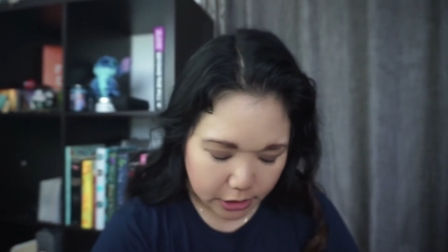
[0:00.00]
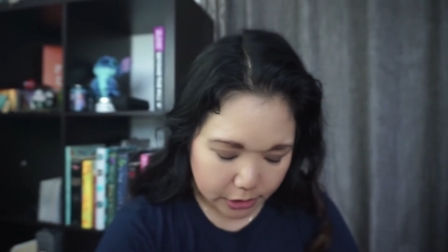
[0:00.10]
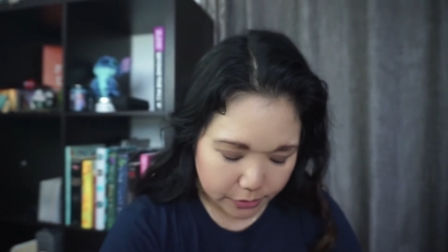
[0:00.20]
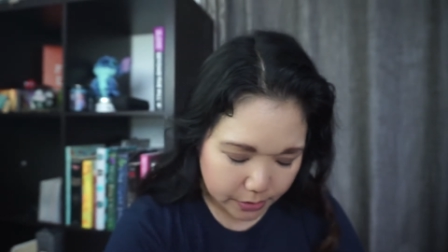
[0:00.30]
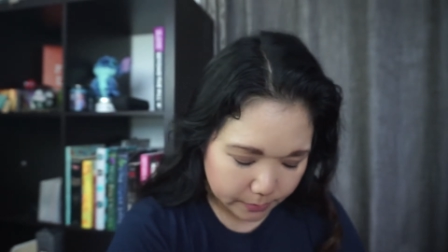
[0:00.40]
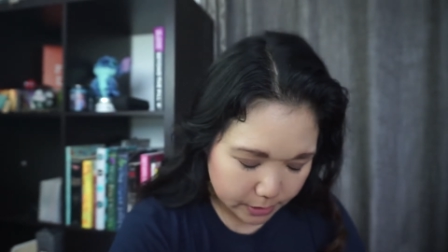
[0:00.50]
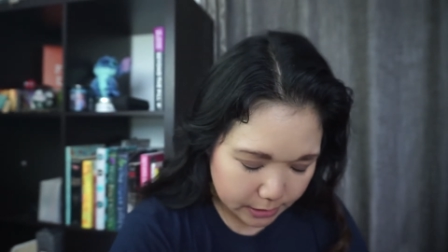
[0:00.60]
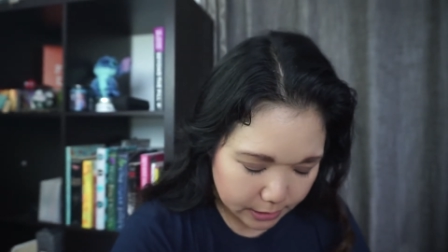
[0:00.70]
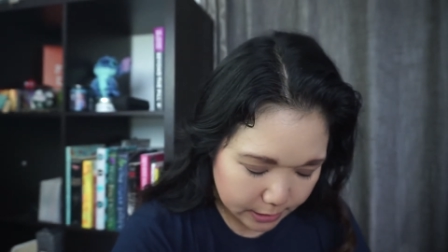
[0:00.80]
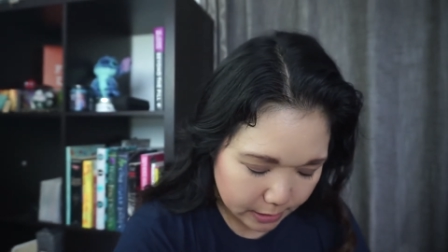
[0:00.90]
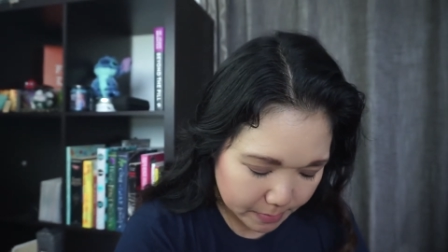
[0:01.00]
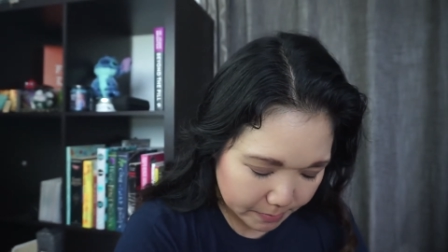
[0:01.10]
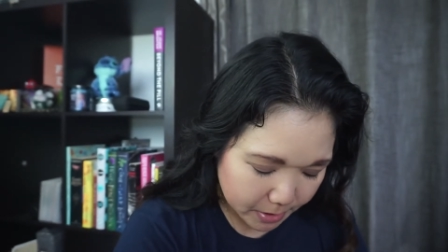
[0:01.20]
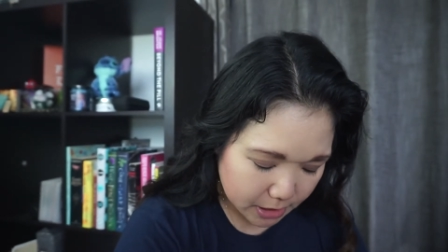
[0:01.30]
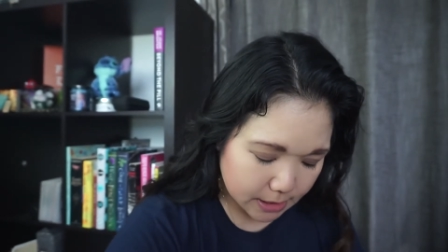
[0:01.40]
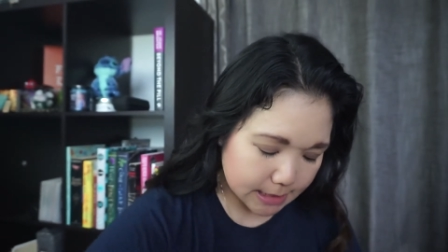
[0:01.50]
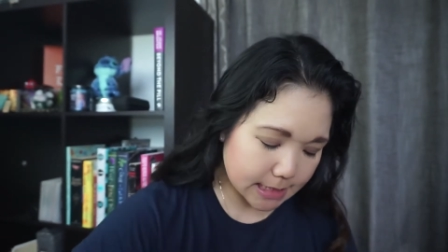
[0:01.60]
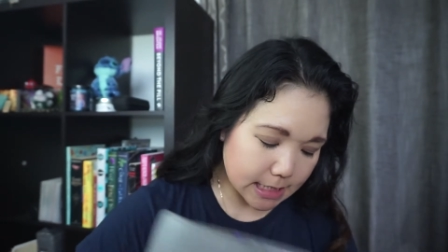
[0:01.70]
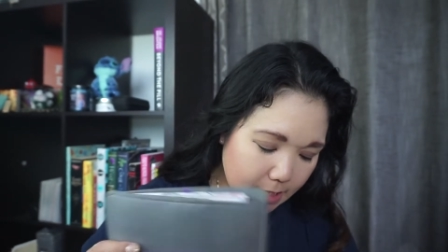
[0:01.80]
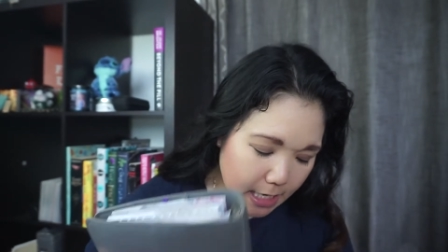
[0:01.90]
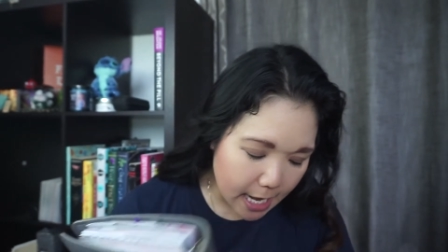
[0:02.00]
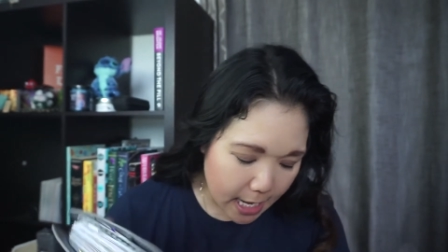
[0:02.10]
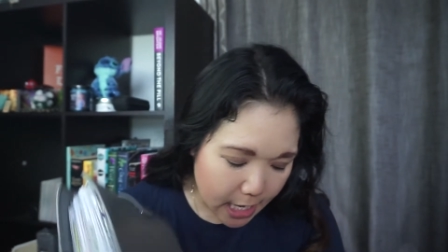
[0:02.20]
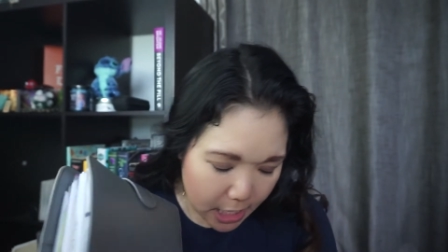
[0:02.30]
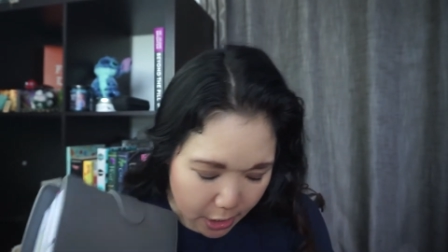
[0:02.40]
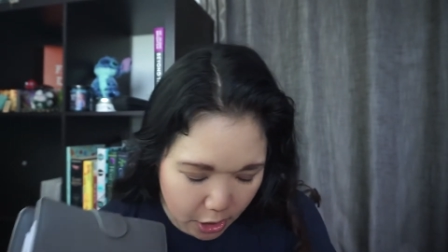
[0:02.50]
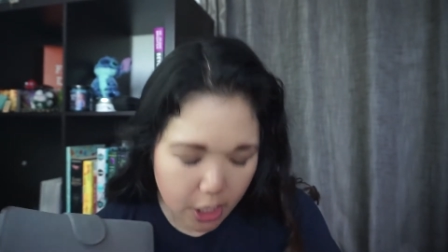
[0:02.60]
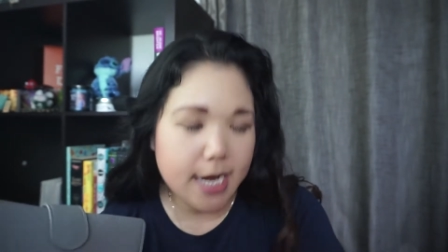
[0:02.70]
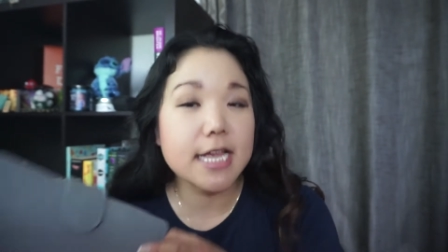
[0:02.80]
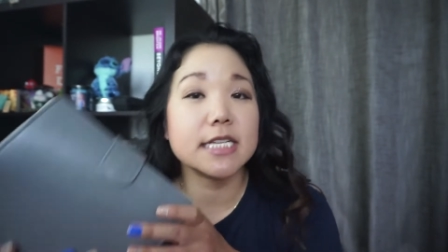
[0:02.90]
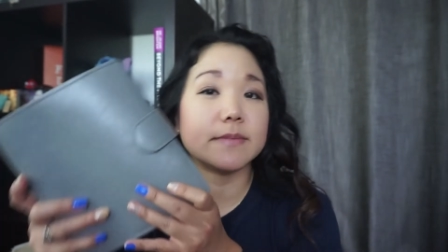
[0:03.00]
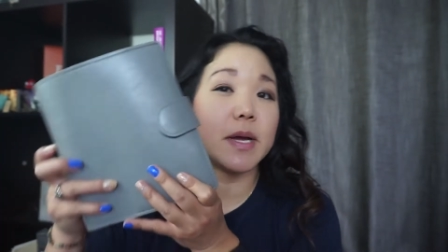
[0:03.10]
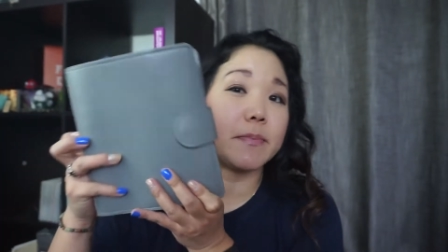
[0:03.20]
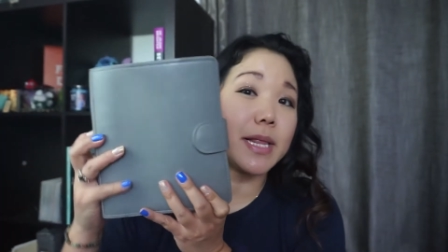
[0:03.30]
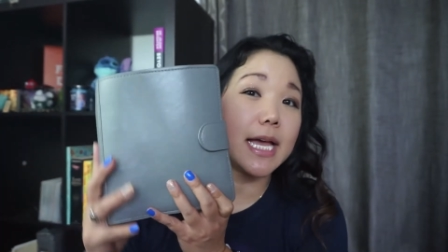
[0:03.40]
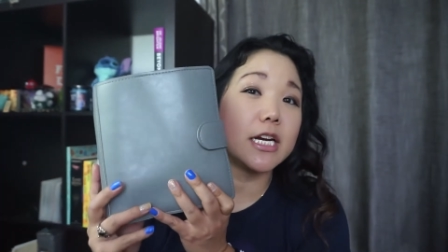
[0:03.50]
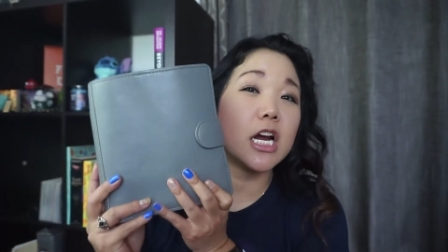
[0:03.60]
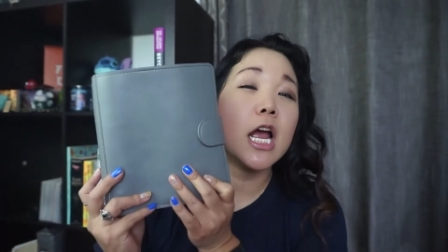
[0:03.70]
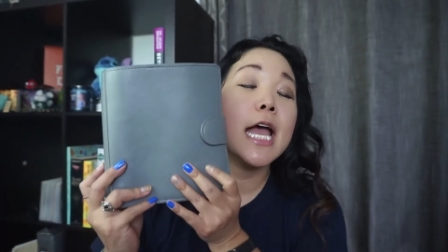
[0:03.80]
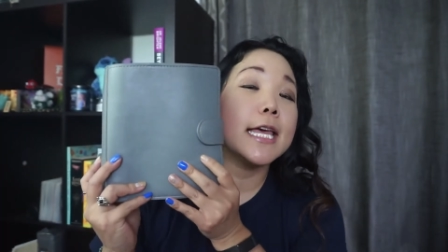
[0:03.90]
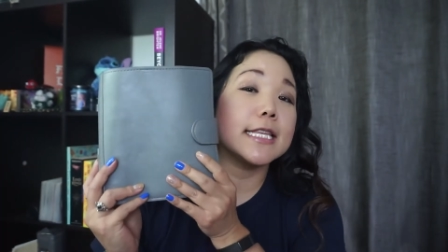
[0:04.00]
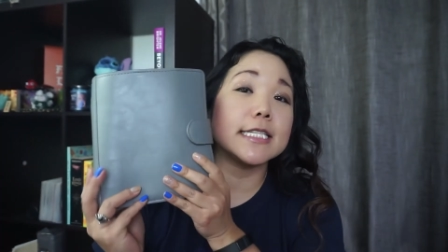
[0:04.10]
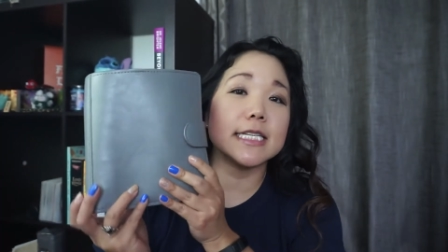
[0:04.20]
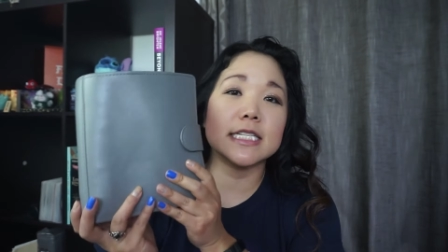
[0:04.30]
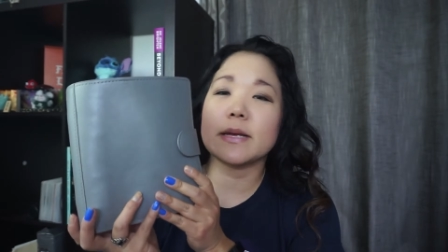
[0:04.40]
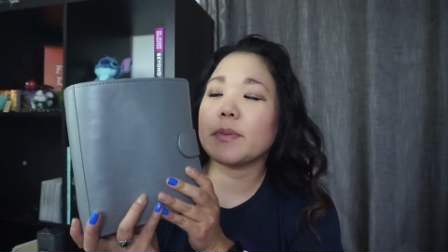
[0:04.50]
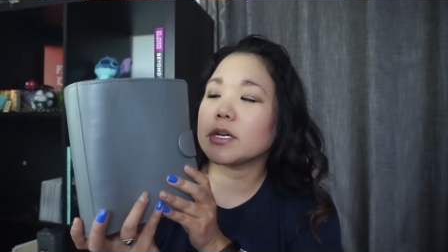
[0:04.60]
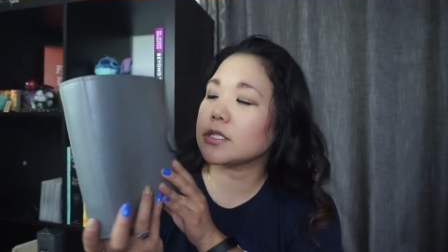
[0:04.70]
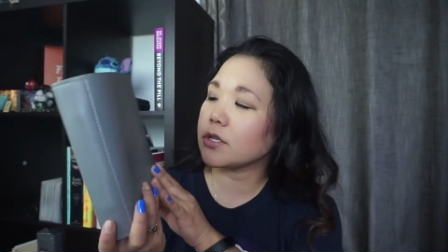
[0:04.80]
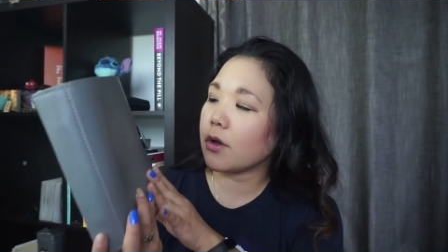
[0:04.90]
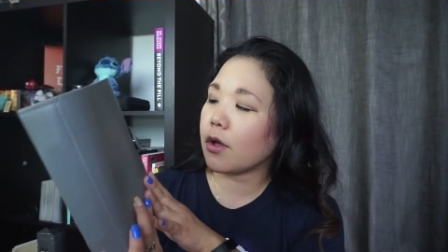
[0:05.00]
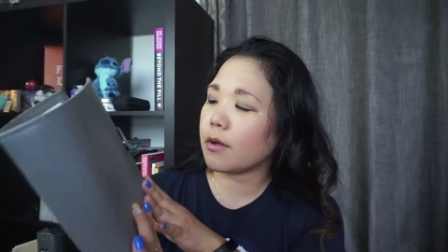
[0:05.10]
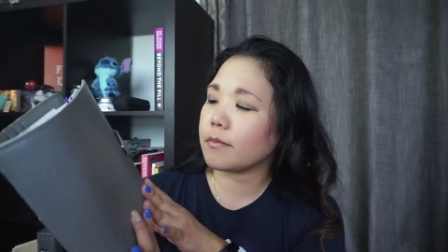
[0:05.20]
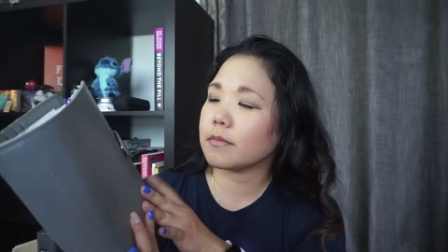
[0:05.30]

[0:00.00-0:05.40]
Good thing we're cleaning out my purse. Here is my planner. This is a personal